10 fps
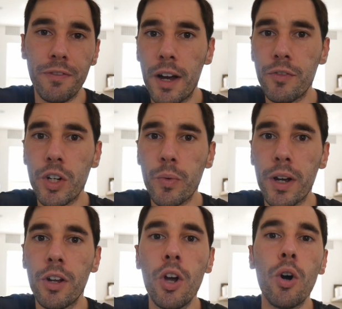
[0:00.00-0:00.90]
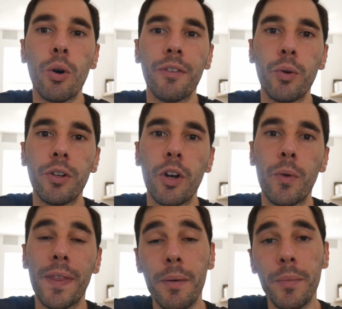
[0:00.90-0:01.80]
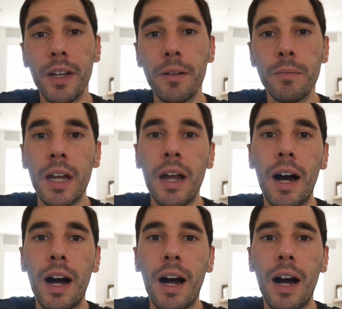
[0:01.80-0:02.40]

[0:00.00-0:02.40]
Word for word: 5G route or if you want to go with the NBN.